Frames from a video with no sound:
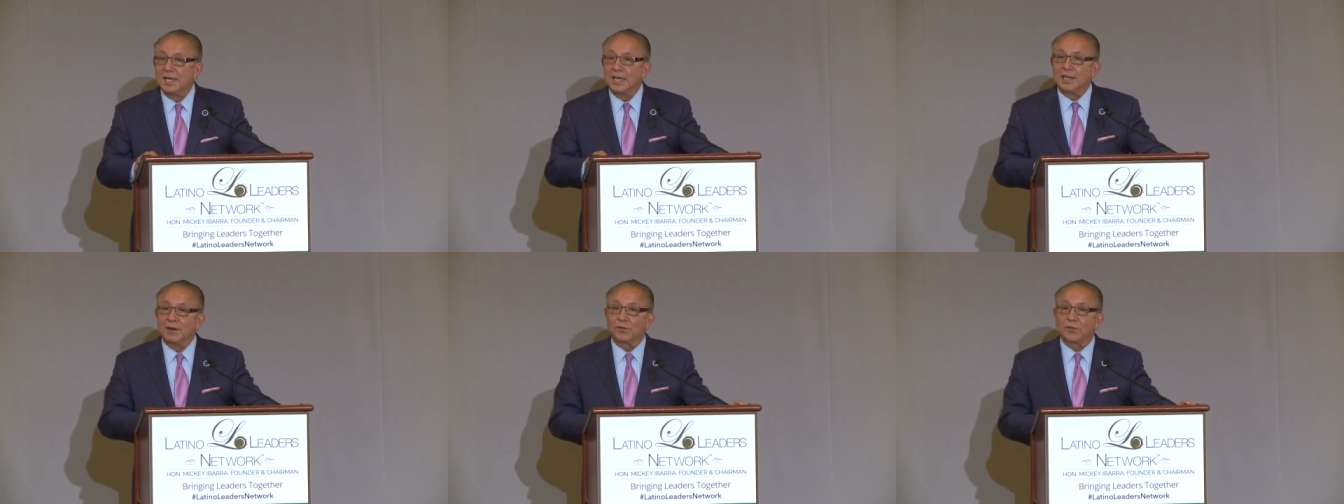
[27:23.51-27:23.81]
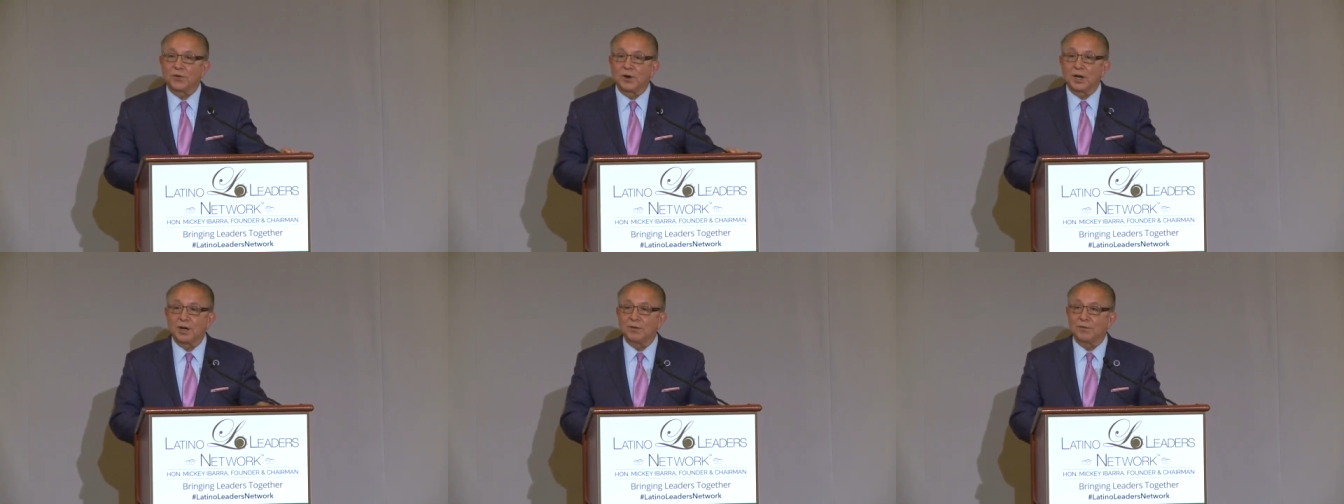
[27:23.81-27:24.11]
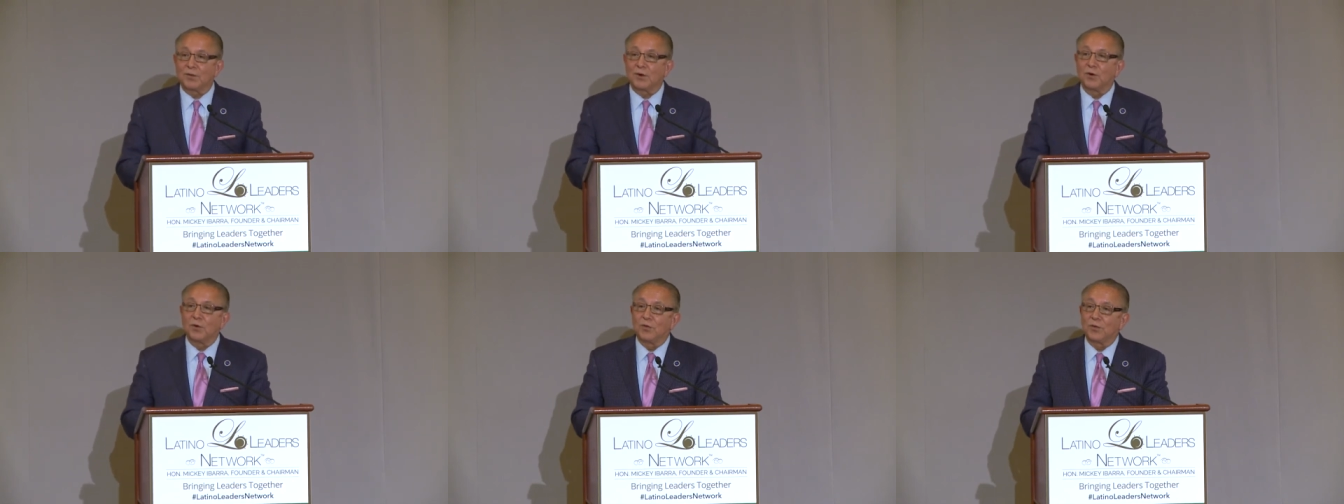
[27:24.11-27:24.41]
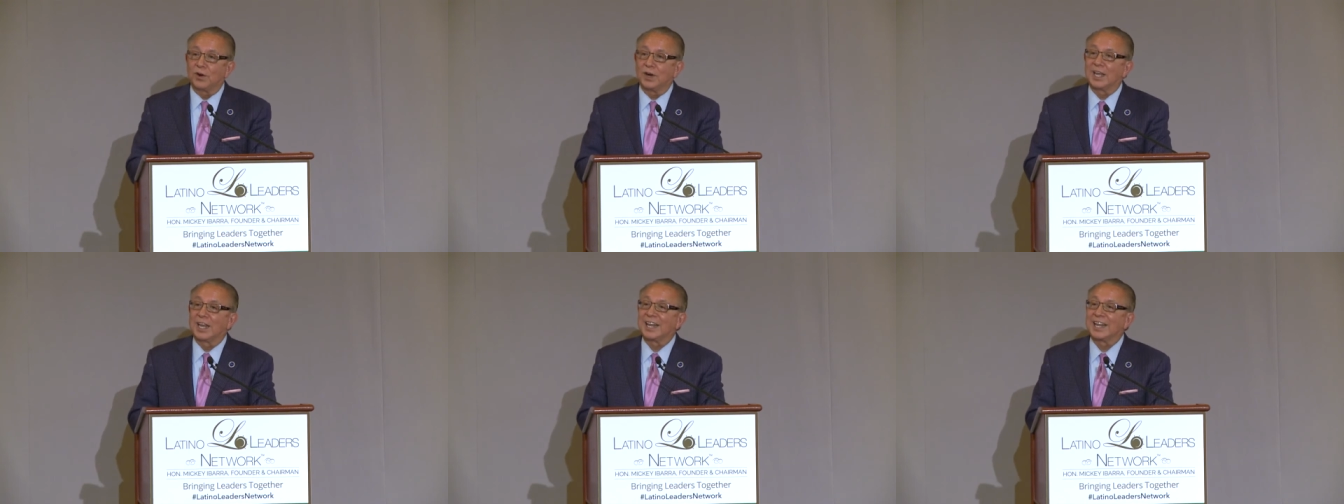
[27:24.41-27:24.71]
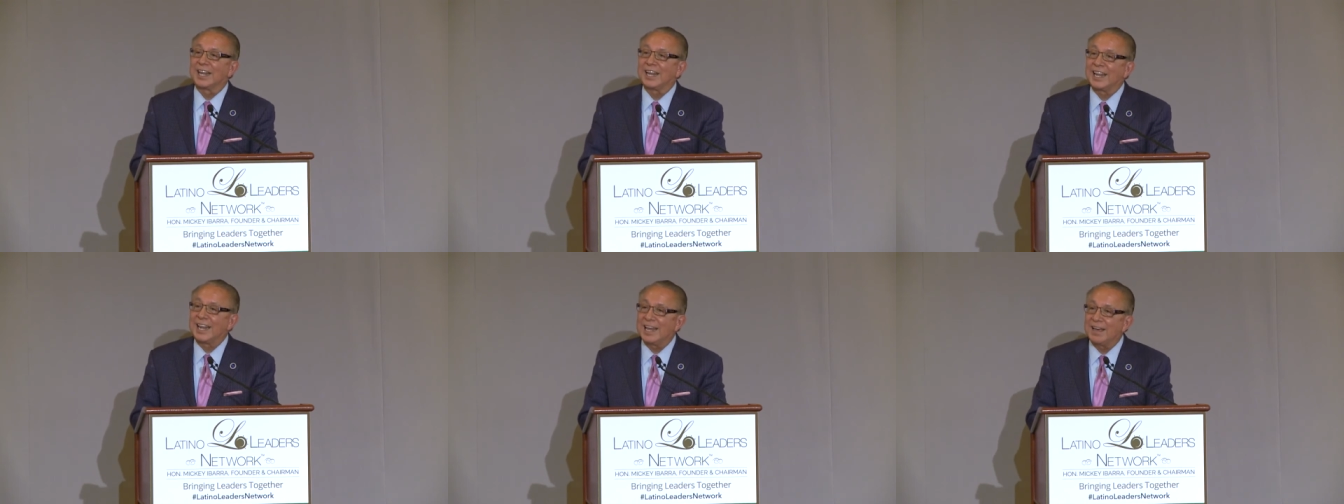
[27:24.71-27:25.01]
in front of over
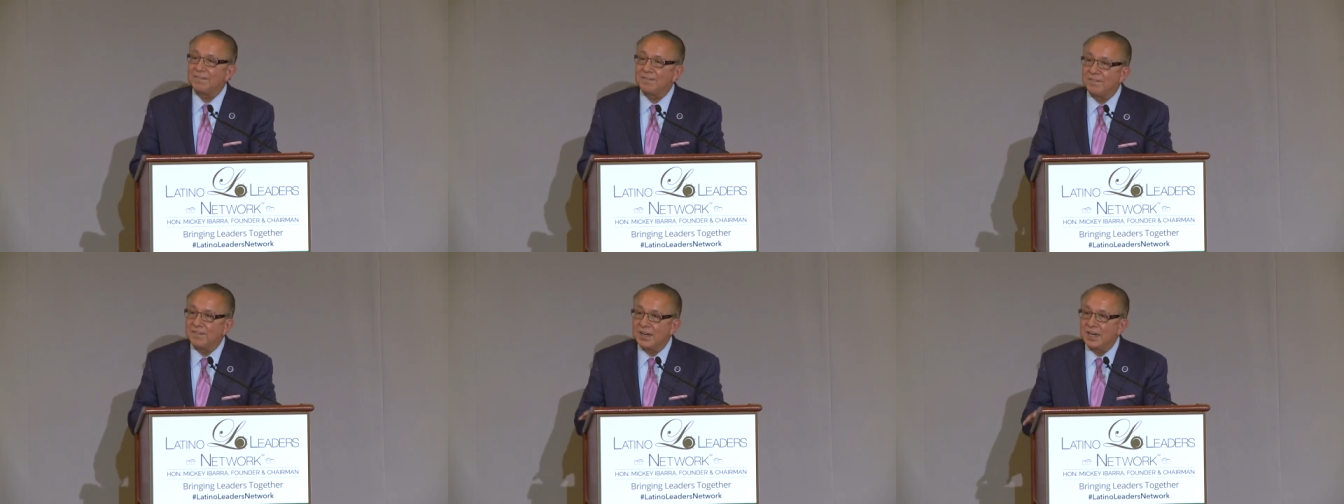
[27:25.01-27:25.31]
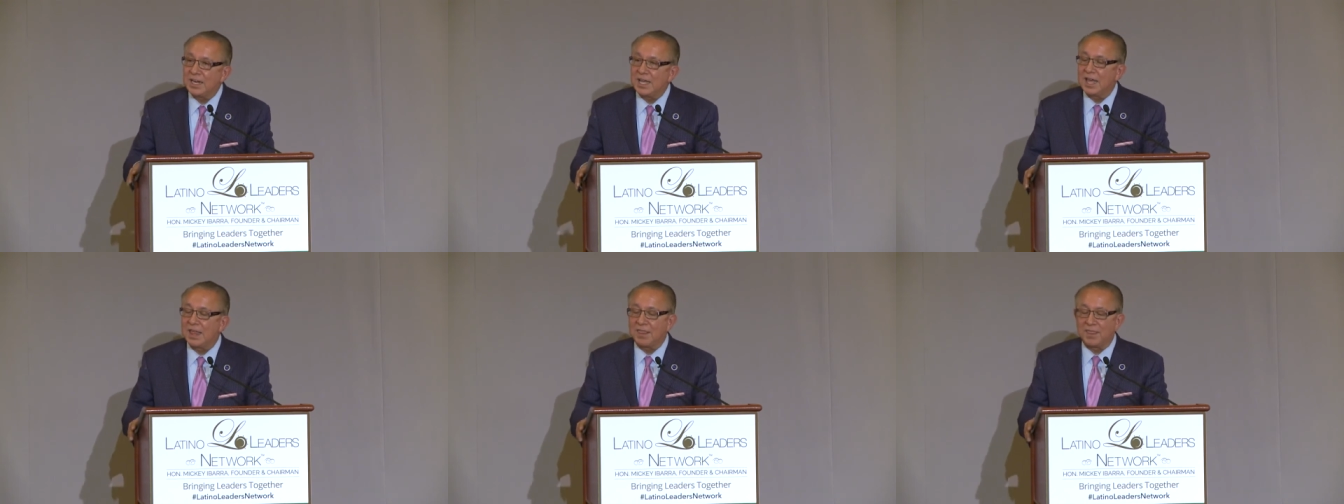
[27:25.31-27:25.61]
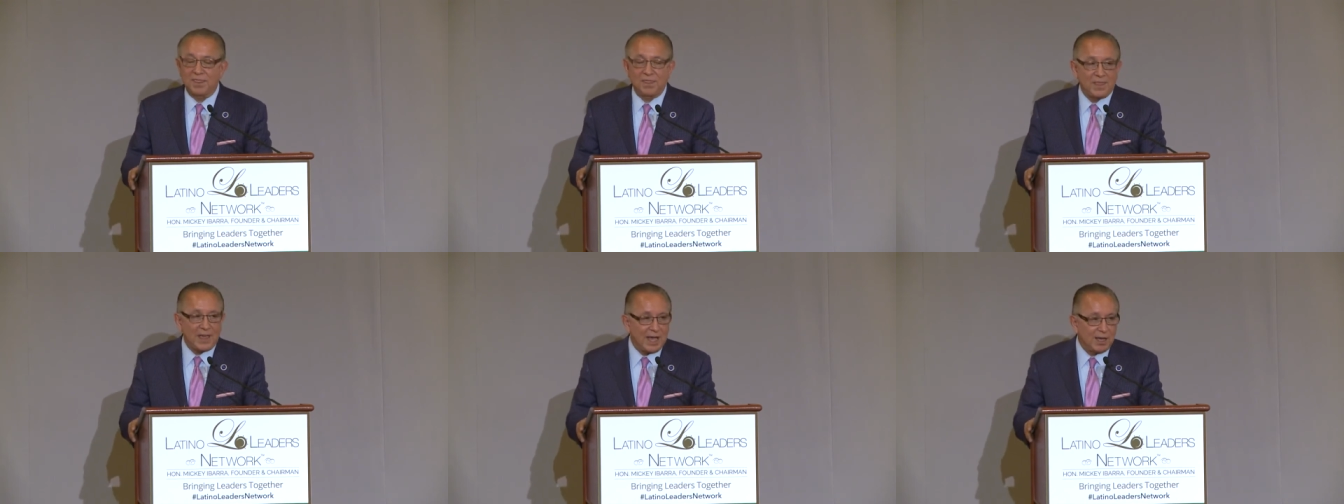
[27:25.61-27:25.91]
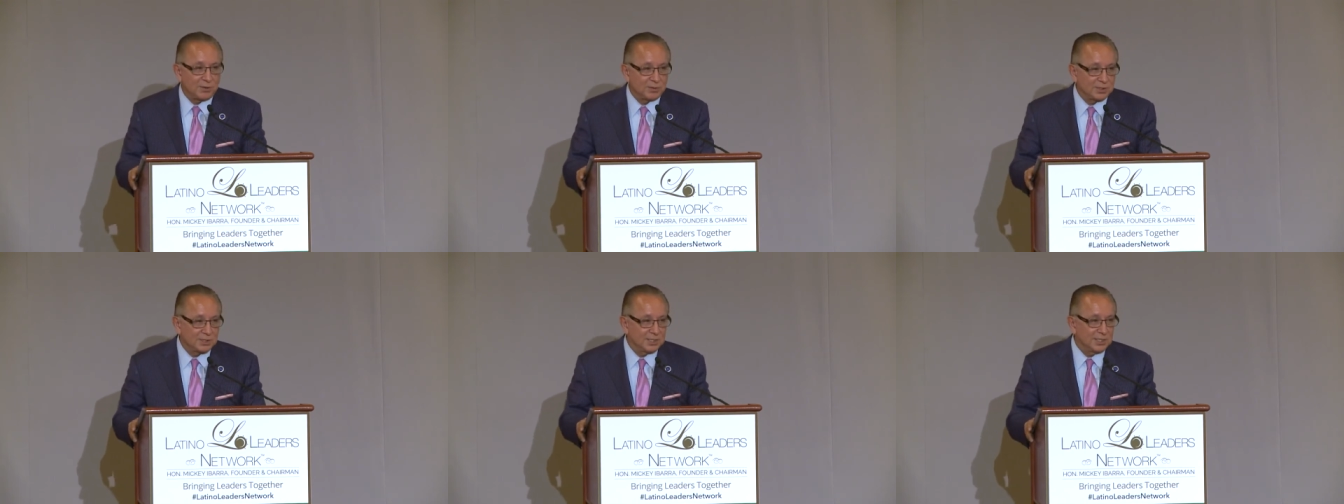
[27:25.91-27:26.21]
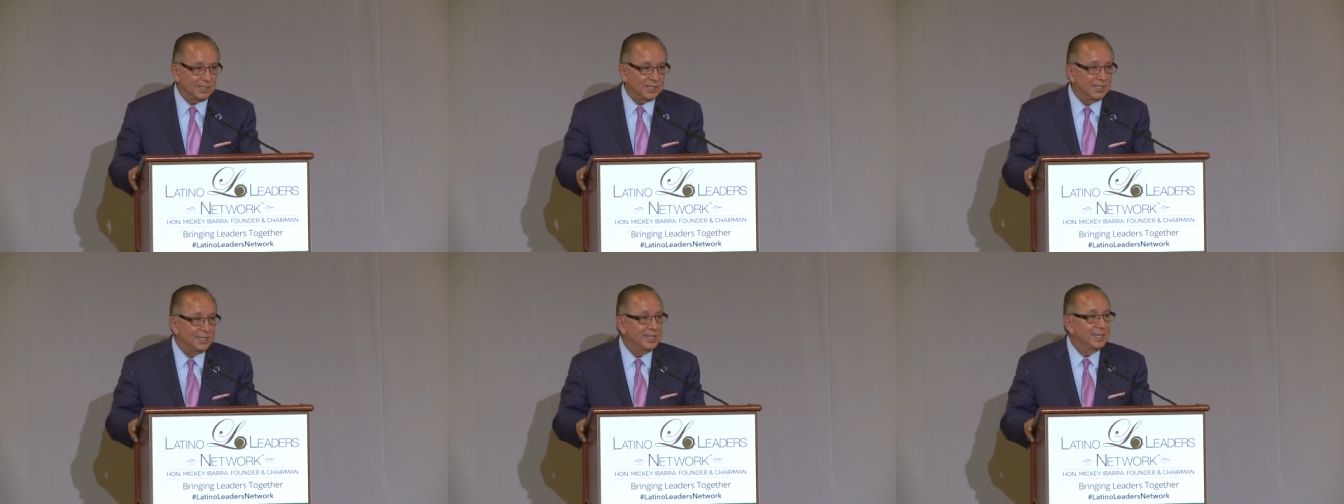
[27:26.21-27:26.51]

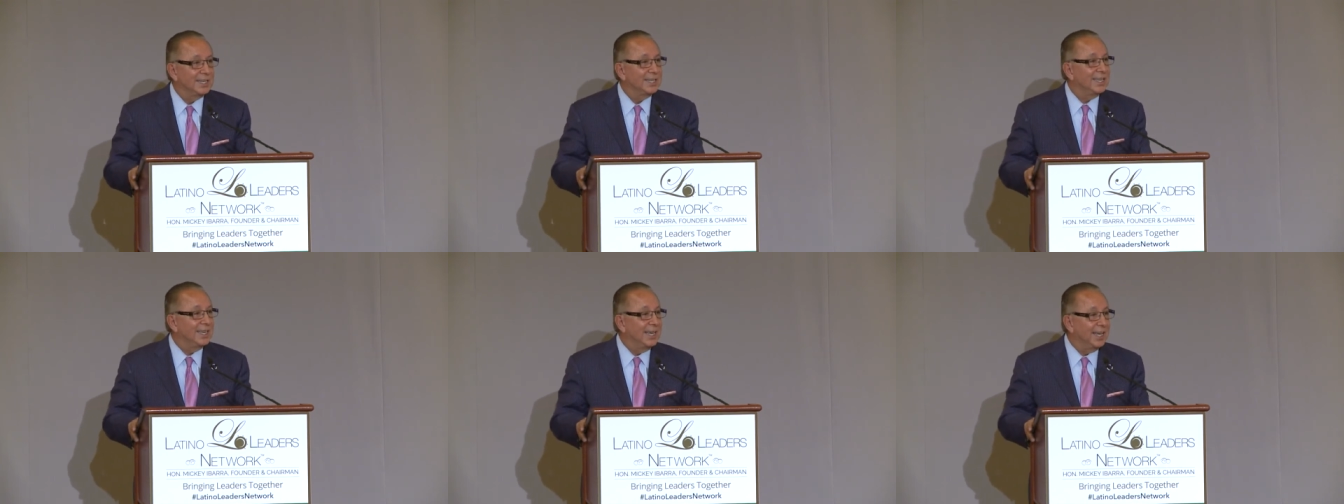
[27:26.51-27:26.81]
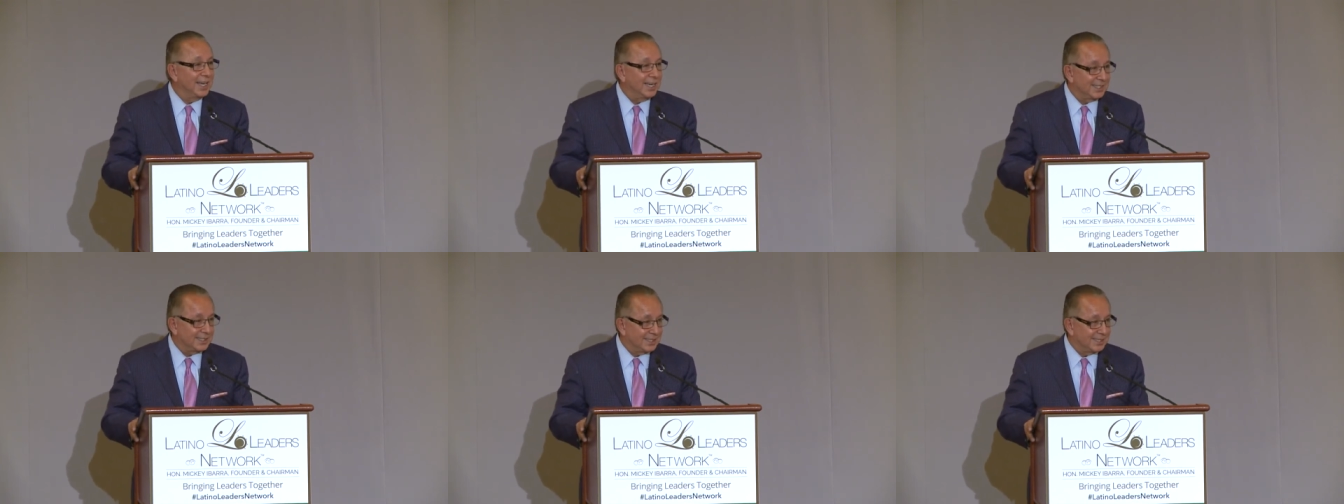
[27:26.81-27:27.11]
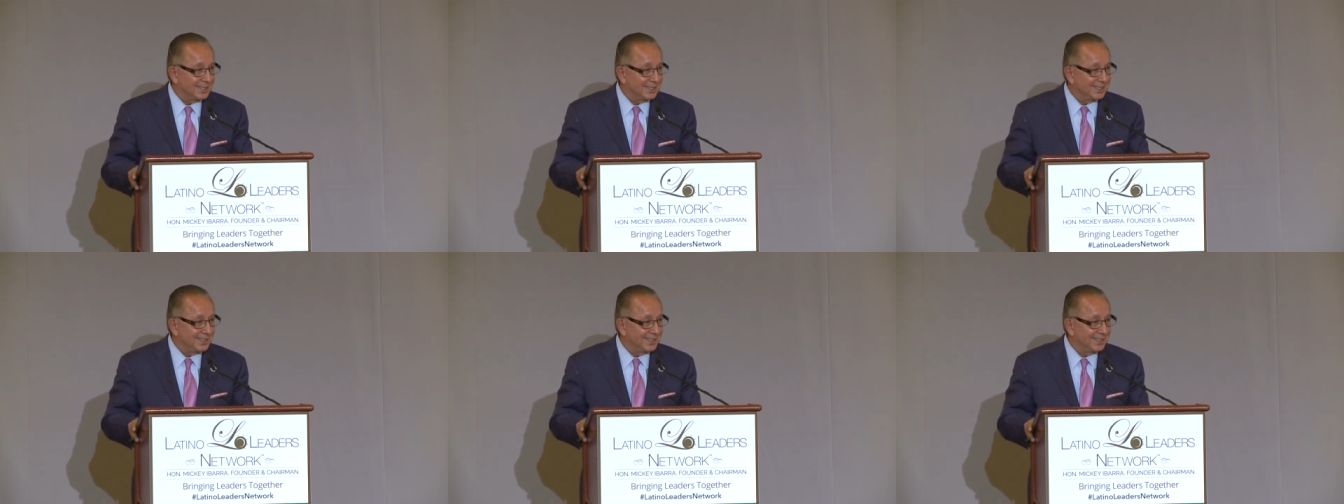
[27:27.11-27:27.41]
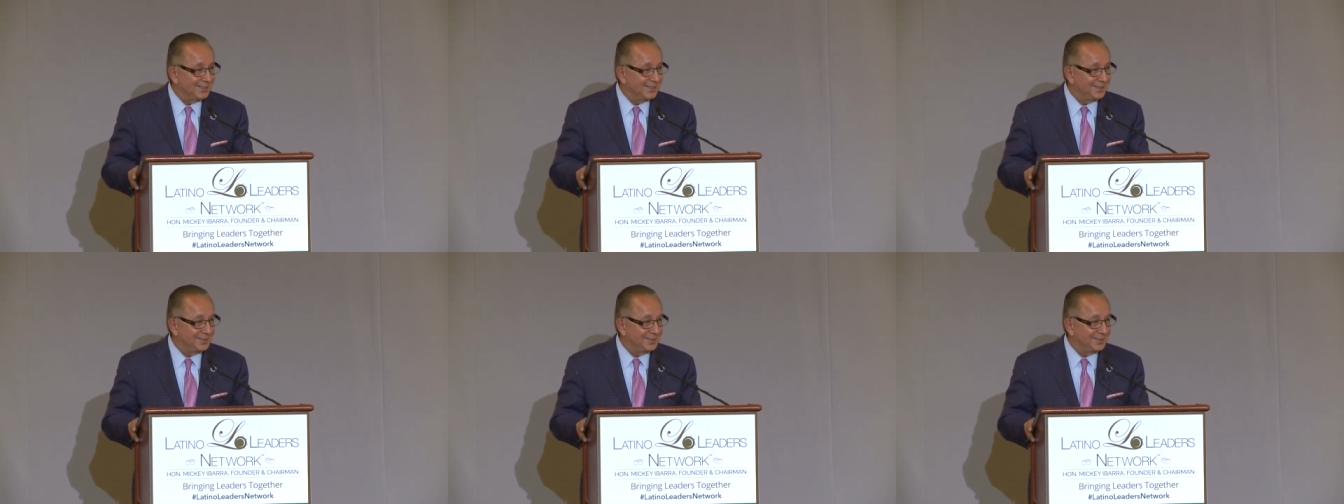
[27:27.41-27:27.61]
11,000 guests.